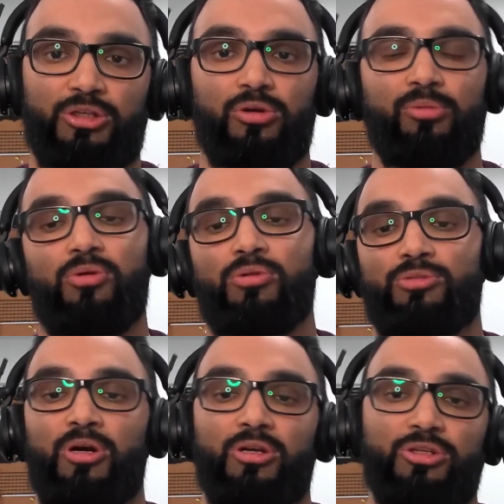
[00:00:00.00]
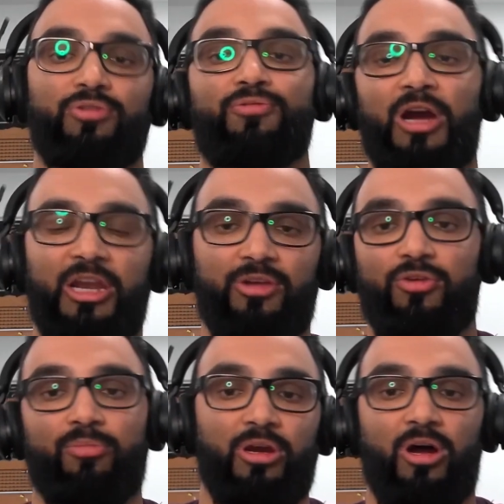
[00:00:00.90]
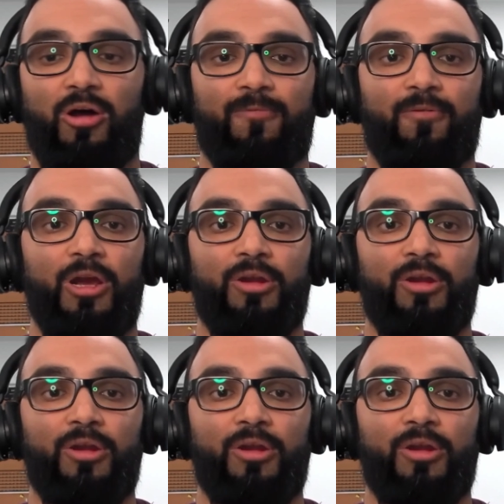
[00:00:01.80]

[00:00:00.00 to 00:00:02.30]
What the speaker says: So, immune response, you're fighting something off, right?